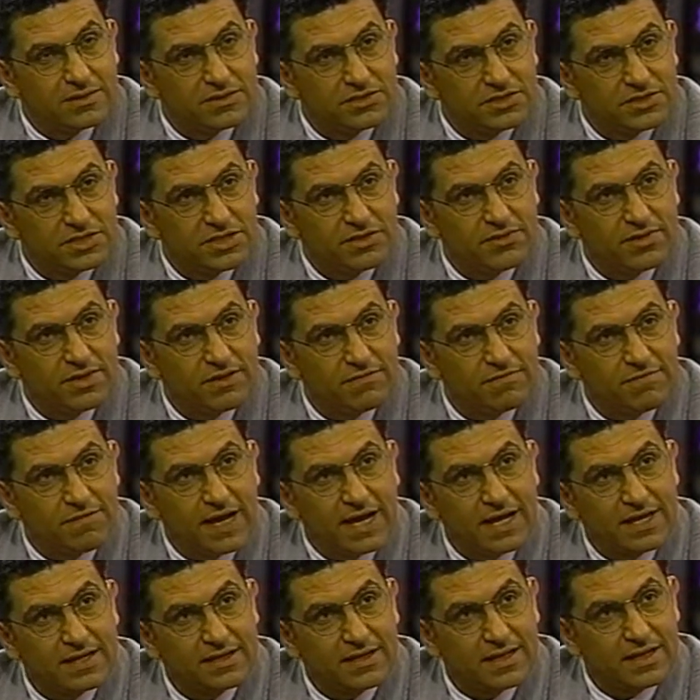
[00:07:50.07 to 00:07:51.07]
Considering the
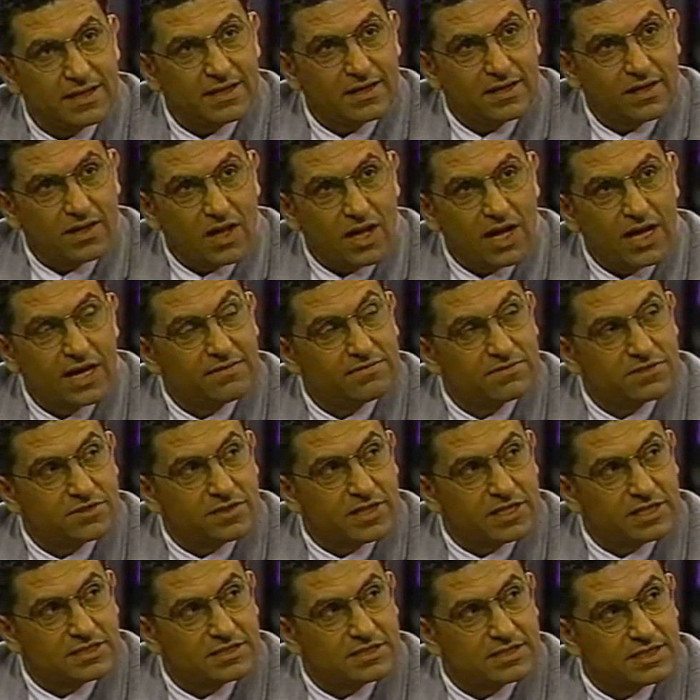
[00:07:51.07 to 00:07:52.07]
fact that
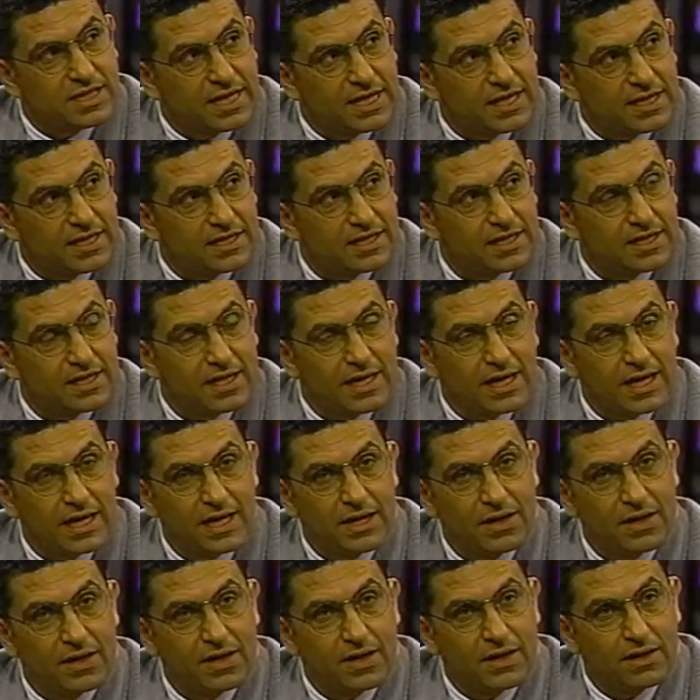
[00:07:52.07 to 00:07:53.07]
lives are at stake,
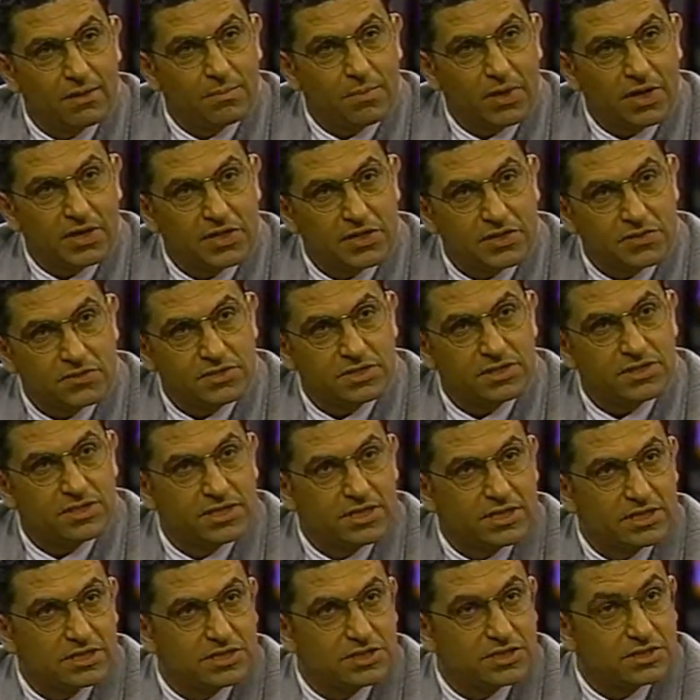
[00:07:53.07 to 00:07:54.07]
and by
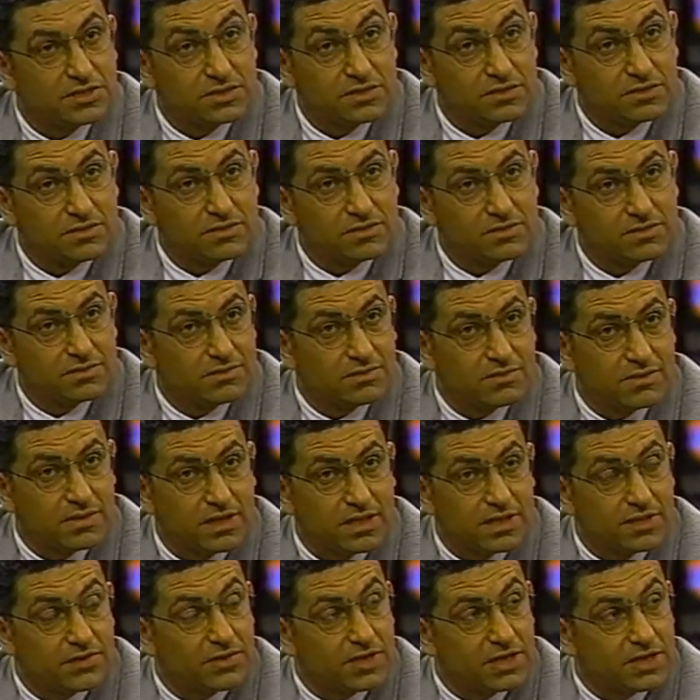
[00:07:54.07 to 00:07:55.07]
using this,
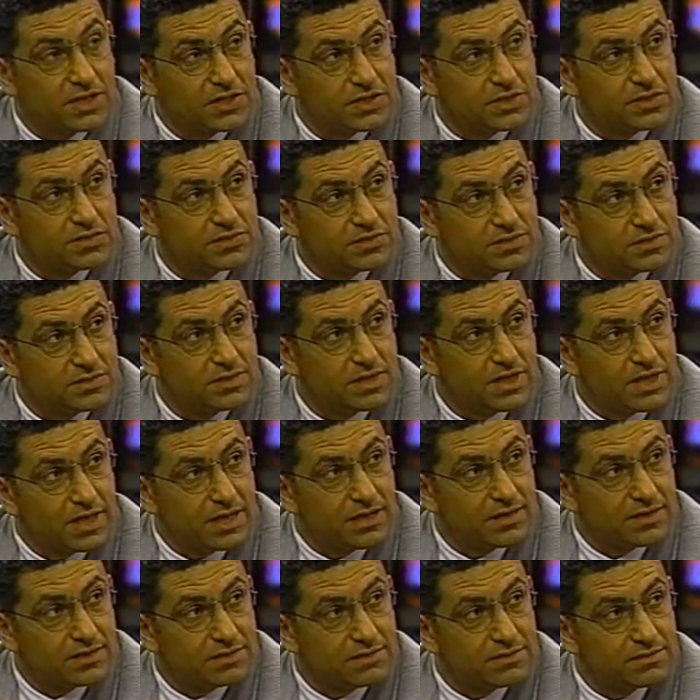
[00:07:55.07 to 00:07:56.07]
literally you could
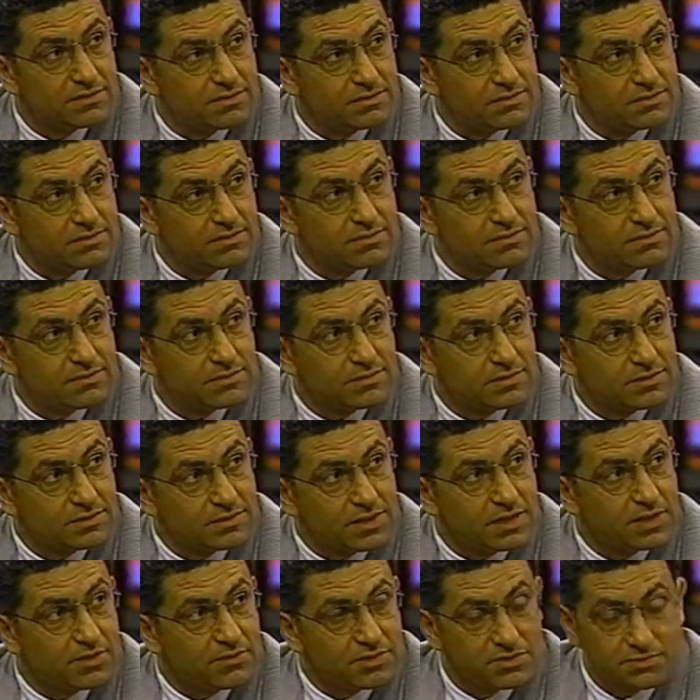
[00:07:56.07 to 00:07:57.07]

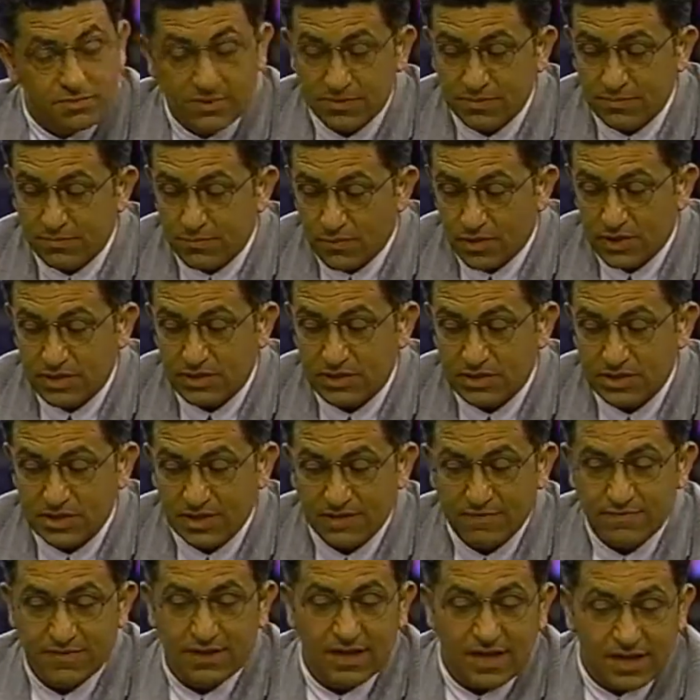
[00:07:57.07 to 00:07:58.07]
distinguish between
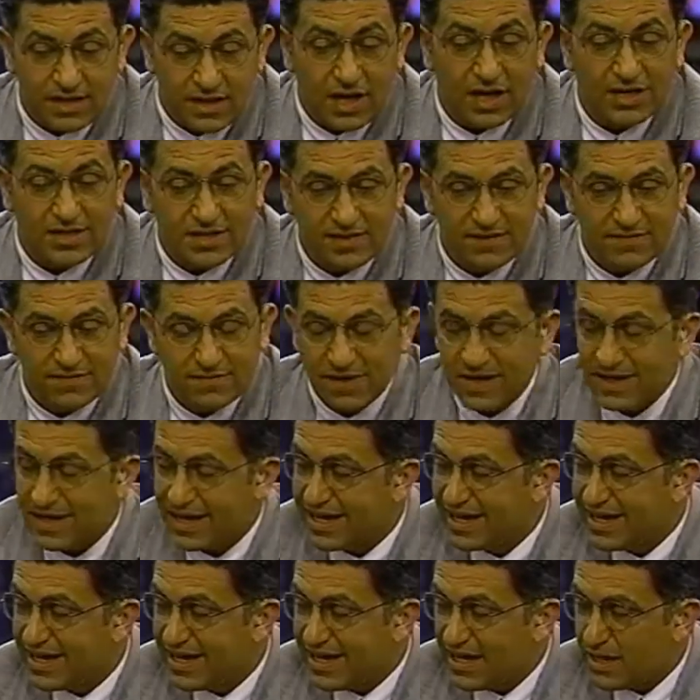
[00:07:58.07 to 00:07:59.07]
one's living and not
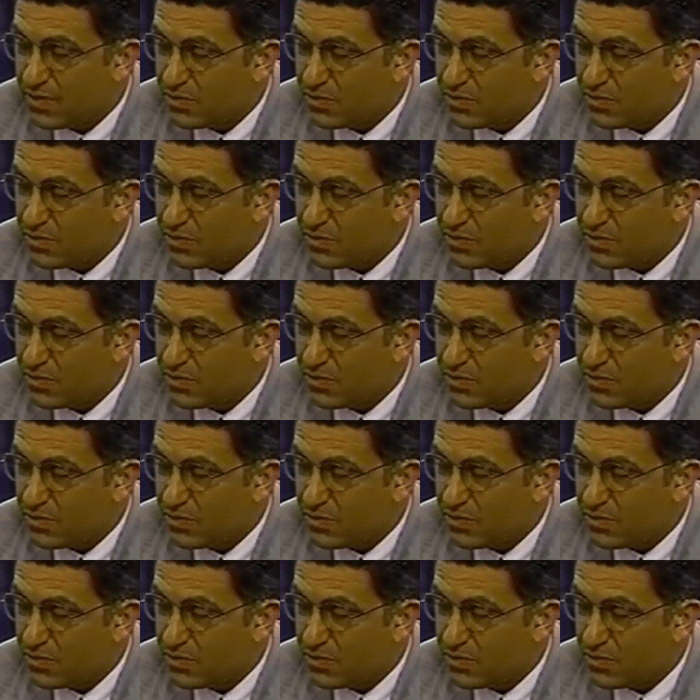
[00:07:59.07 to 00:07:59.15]
living.